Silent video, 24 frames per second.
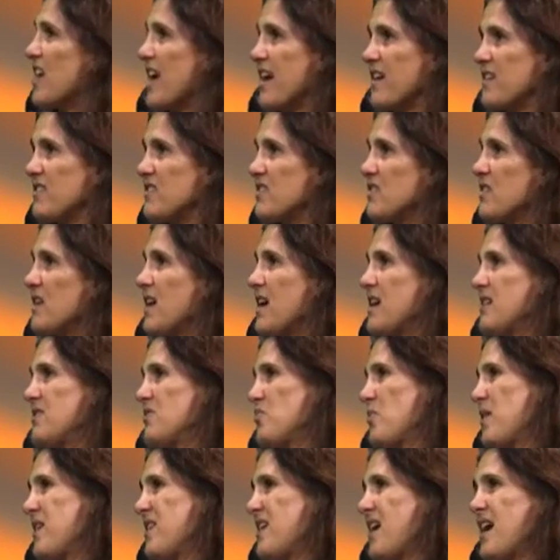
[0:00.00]
shacks
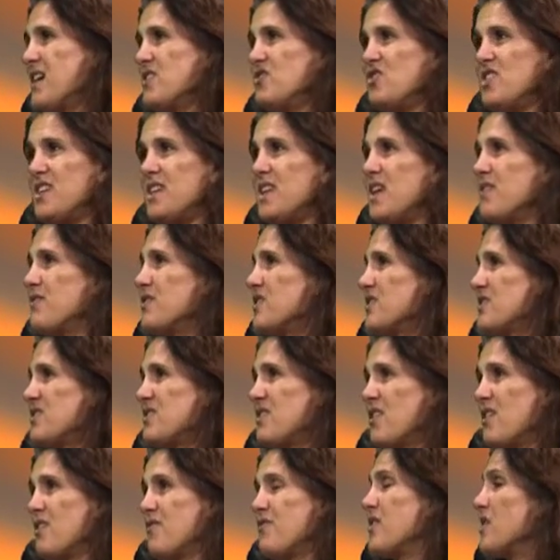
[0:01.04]
and where the hygiene
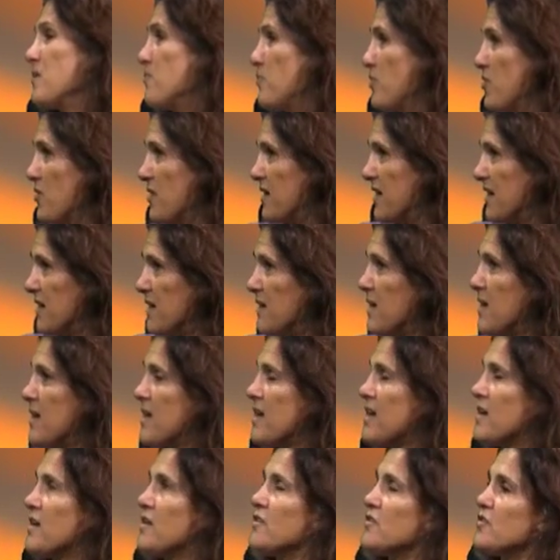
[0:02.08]
levels are very poor.
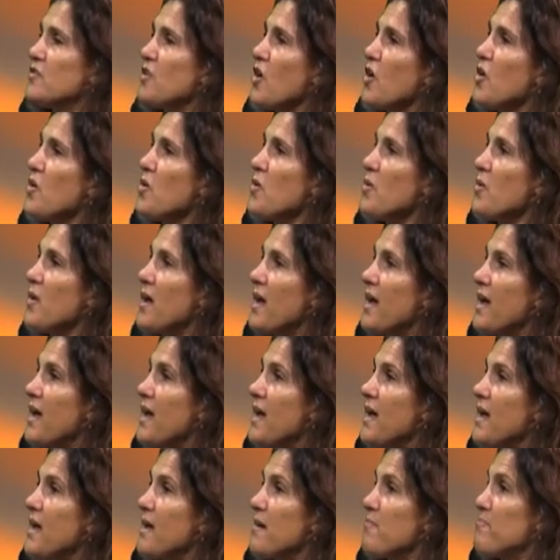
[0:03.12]
So,
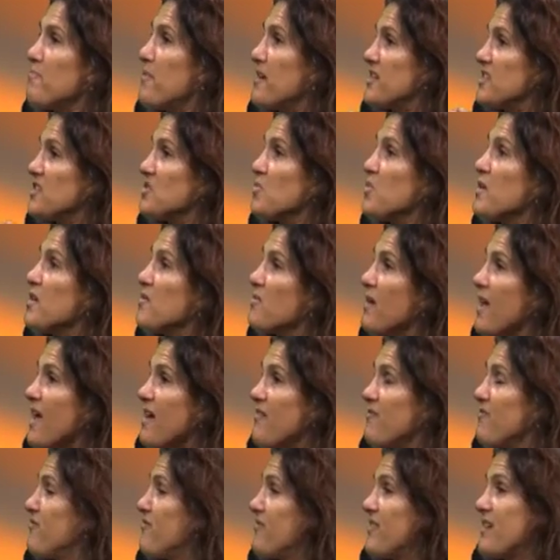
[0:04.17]
but we
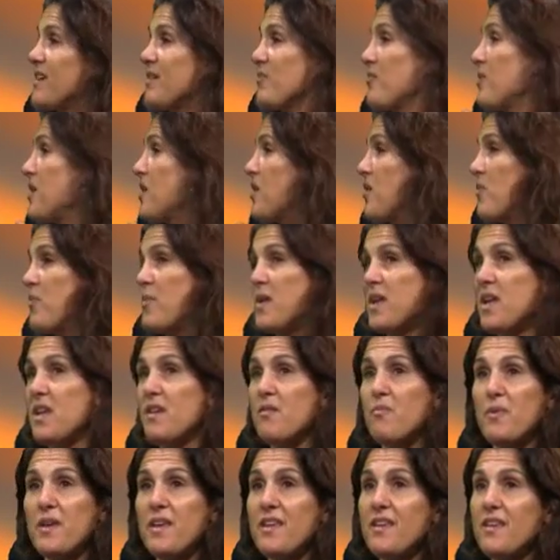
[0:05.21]
have
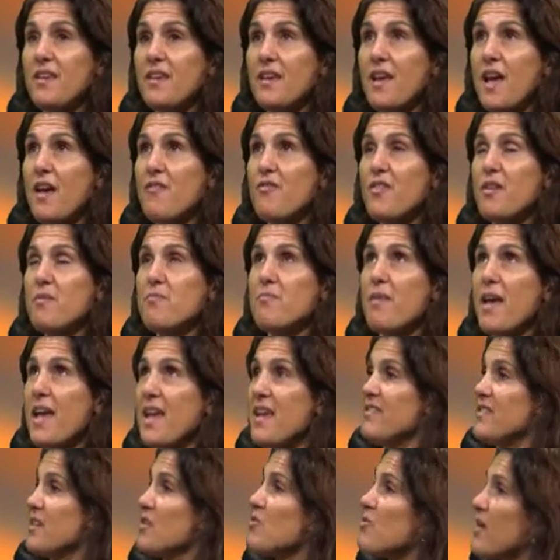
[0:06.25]

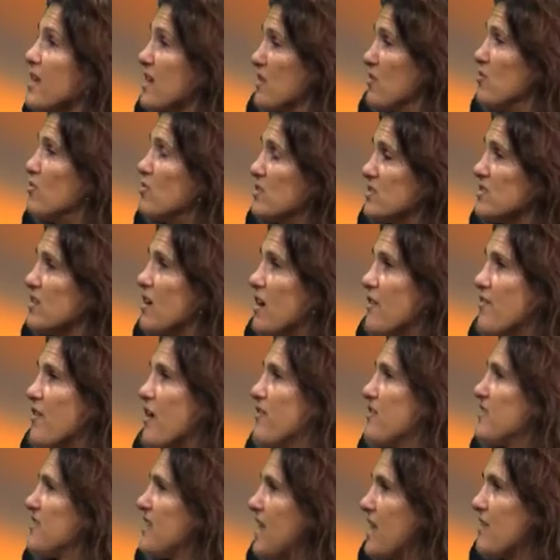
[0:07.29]
amazing record
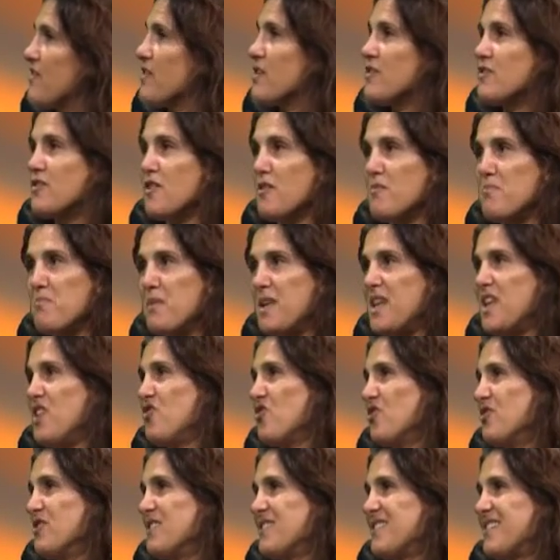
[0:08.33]
of saving so
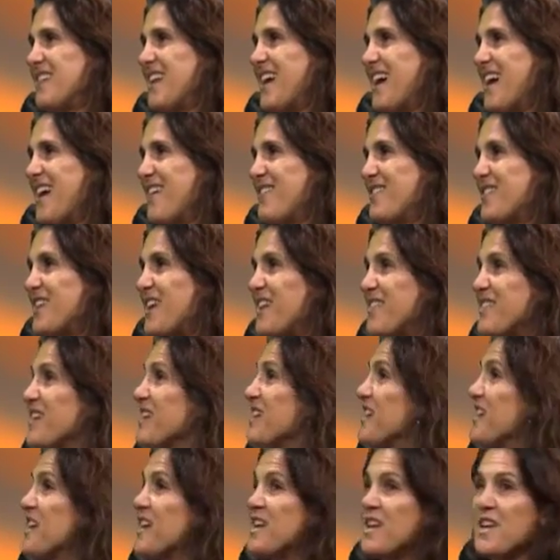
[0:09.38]
many children's lives. And I
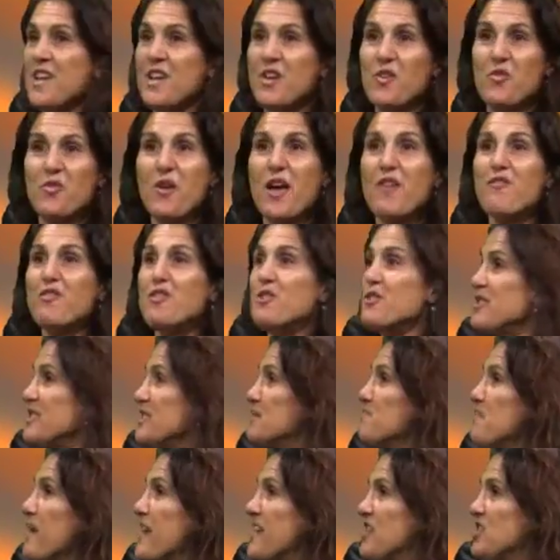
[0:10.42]
think whoever
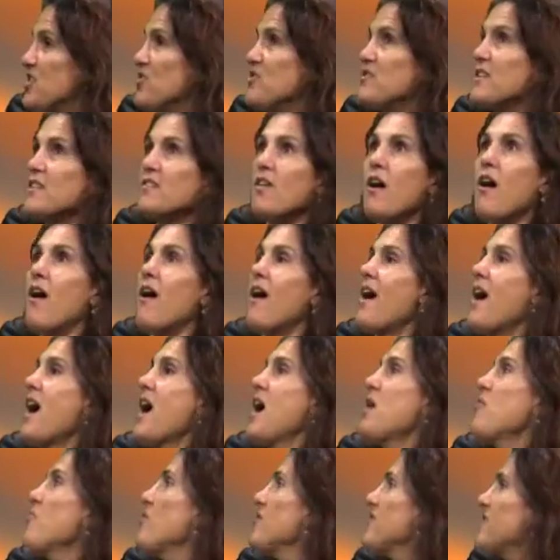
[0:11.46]
you speak to says, oh,
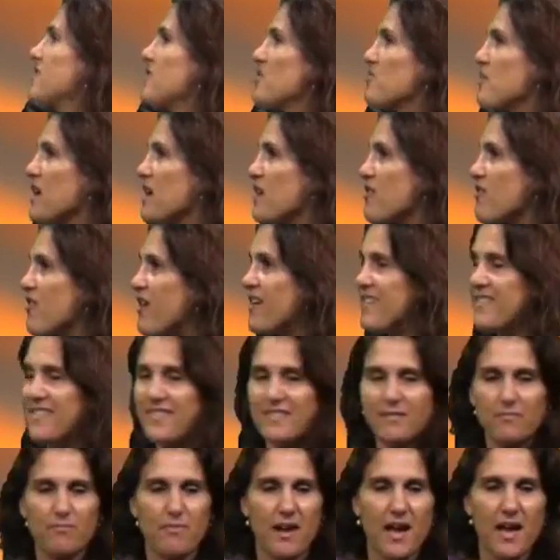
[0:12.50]
I was at the Red
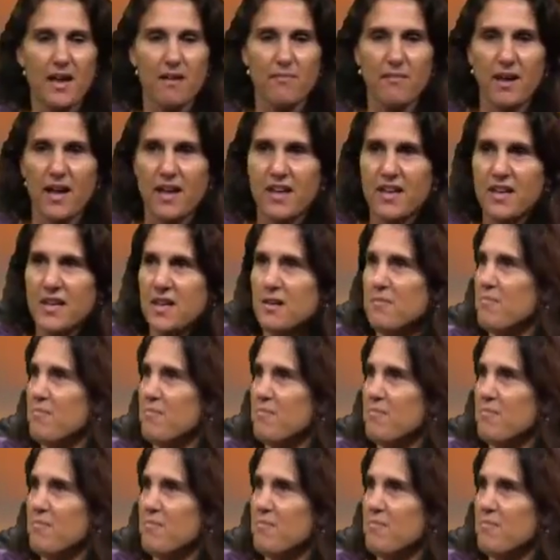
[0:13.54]
Cross, my